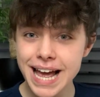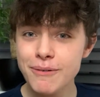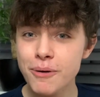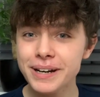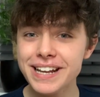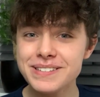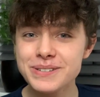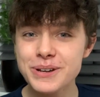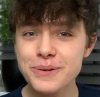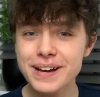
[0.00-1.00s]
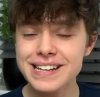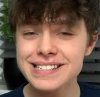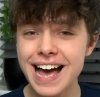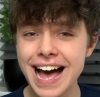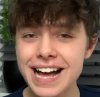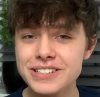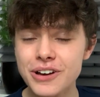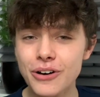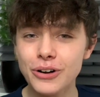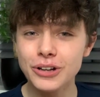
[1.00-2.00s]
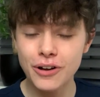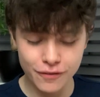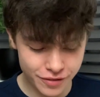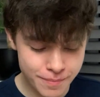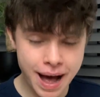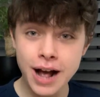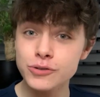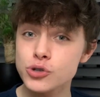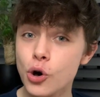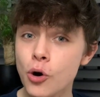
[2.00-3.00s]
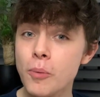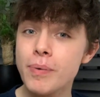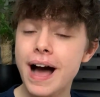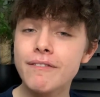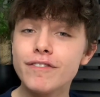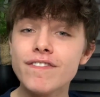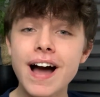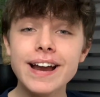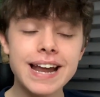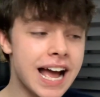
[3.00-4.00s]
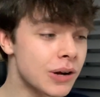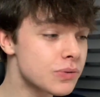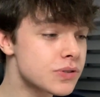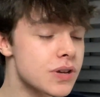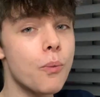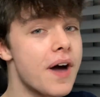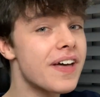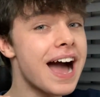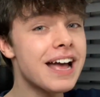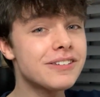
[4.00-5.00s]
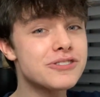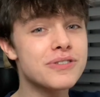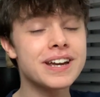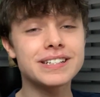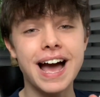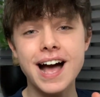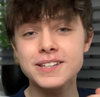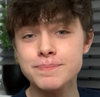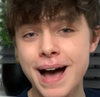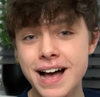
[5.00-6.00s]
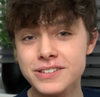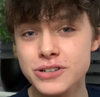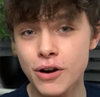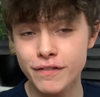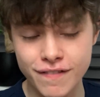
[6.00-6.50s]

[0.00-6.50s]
Now all we need to do is add all of the marks up and find out whether Astrid has passed or